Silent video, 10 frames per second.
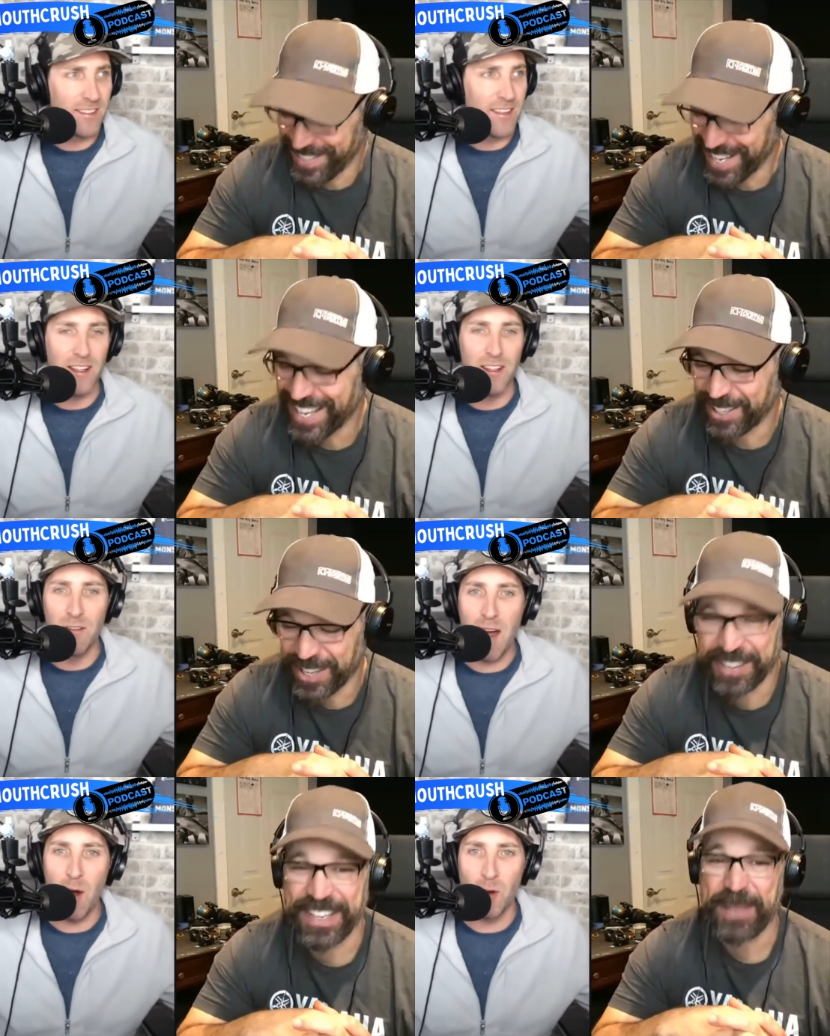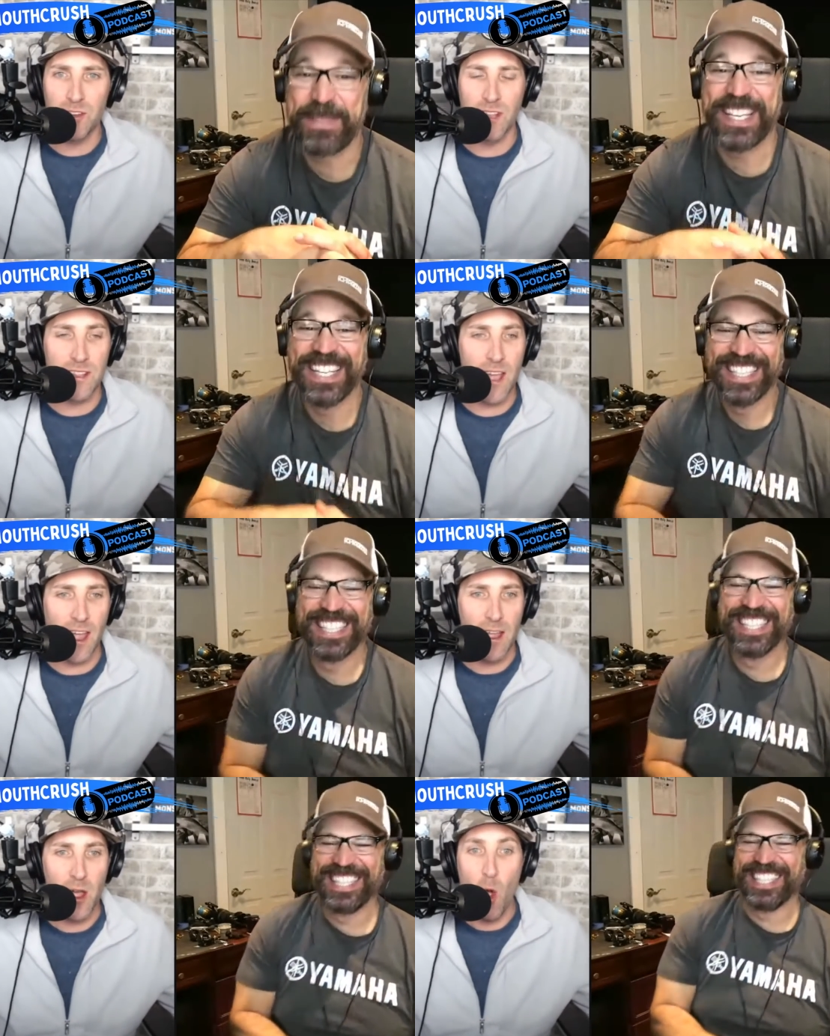Speaker 1: not enough hours
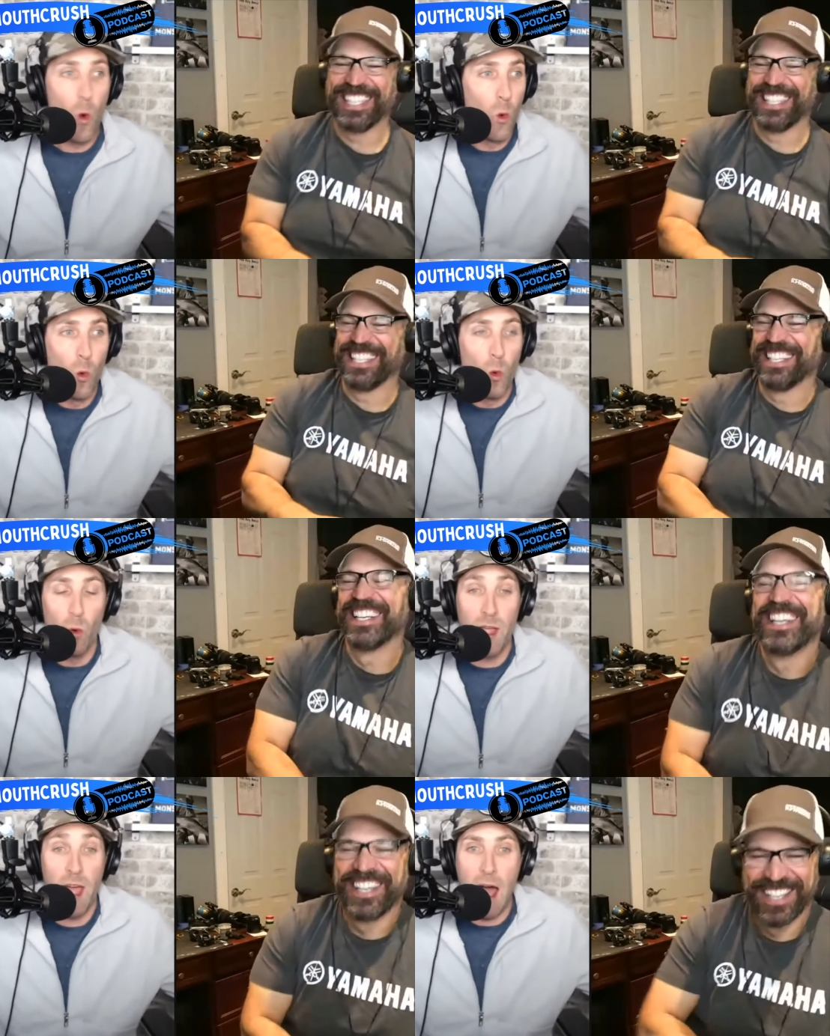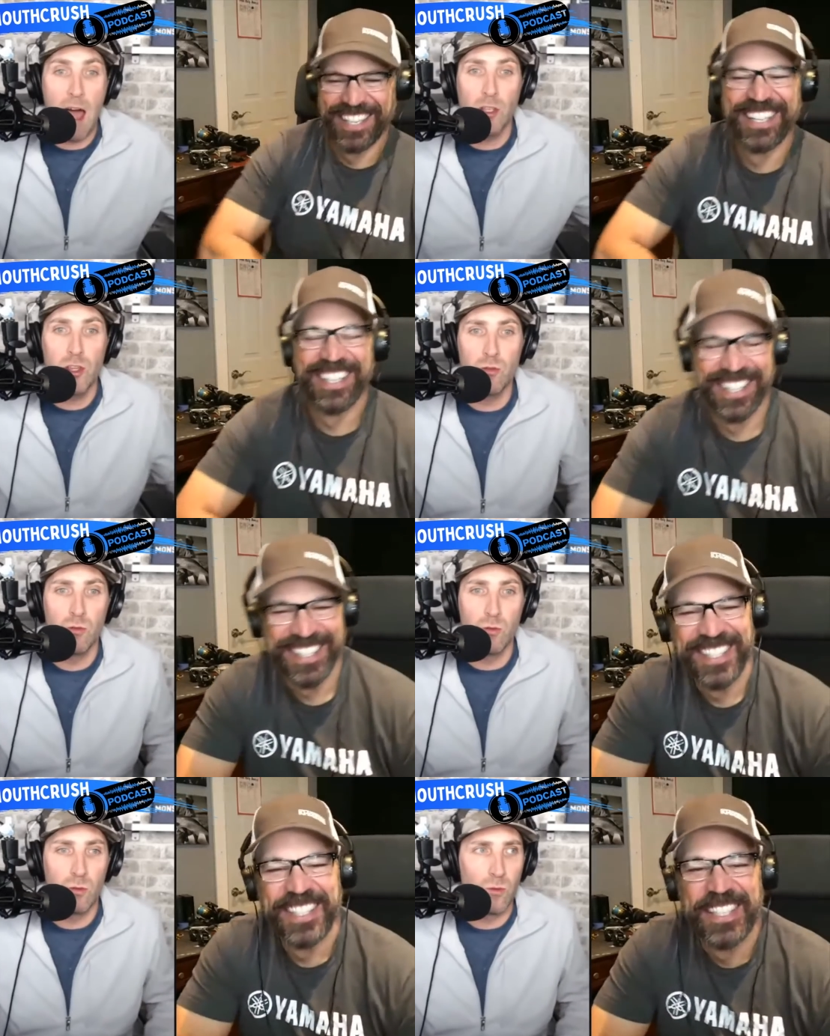
Speaker 2: yeah, how do you
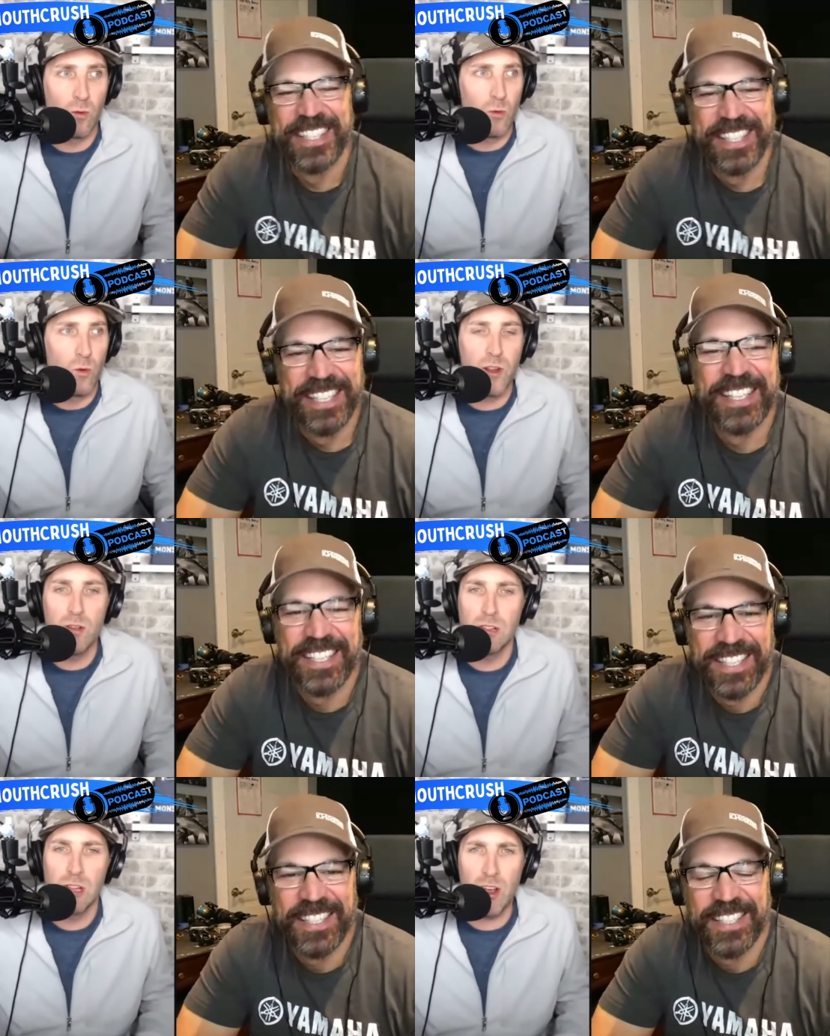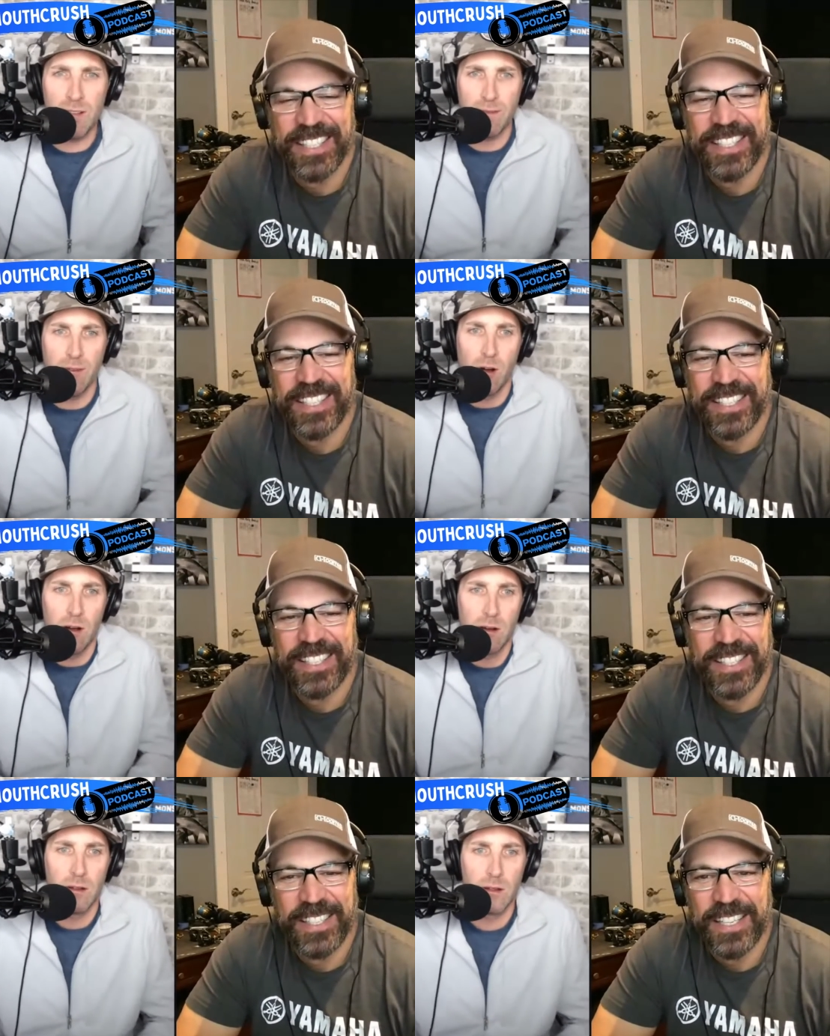what are you looking for?
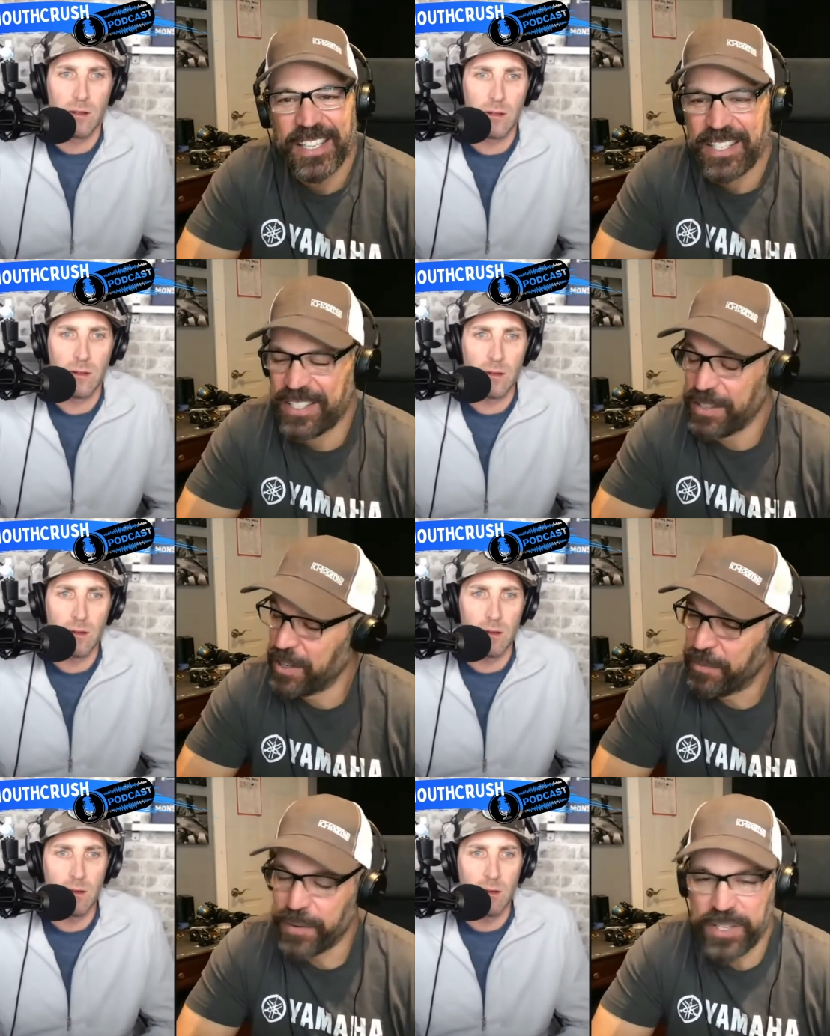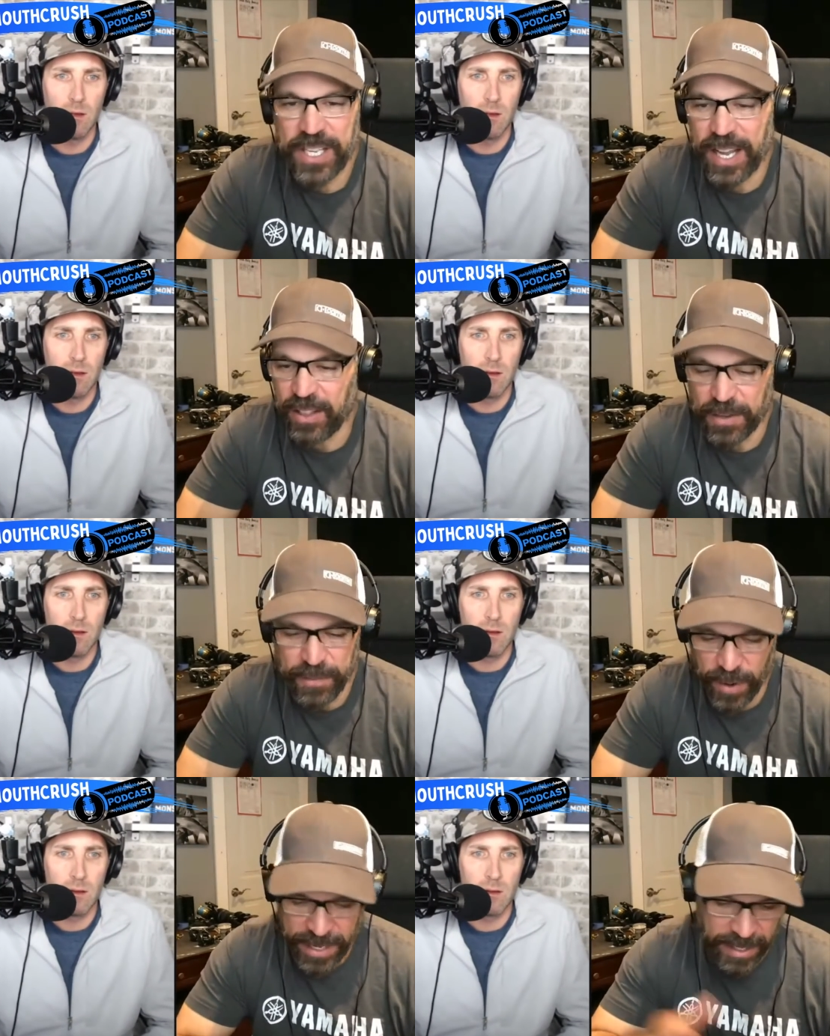Uh, first thing I look
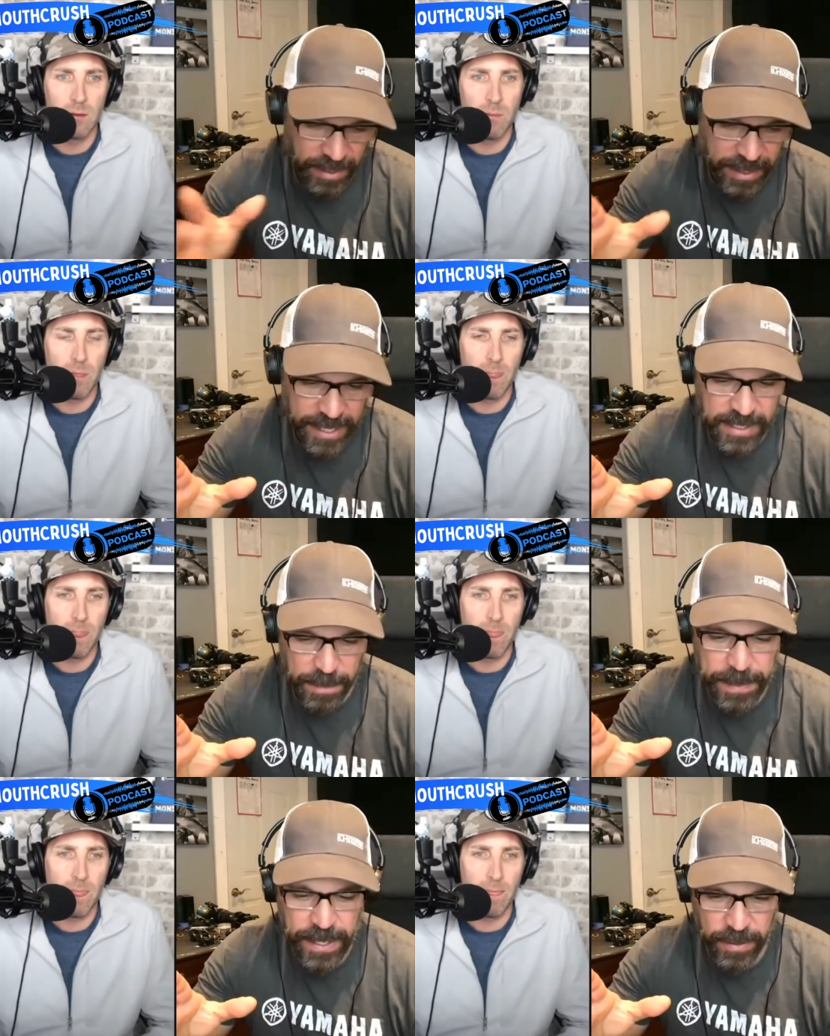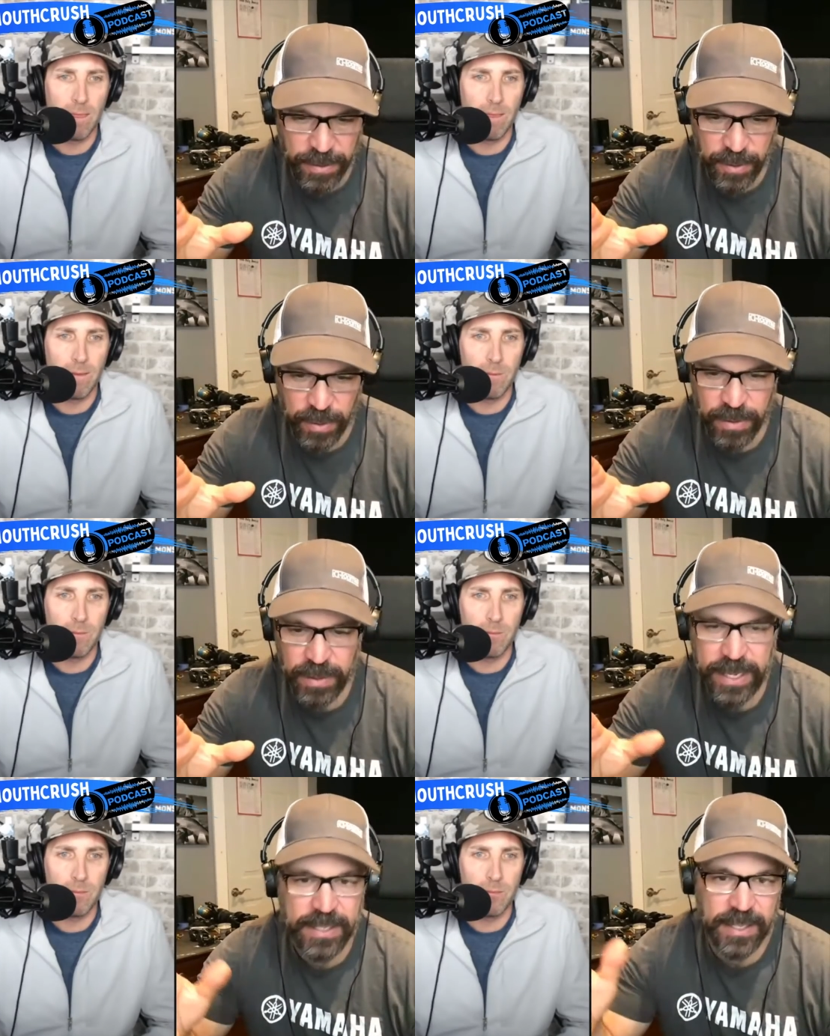for any of the lakes up here, the northern lakes,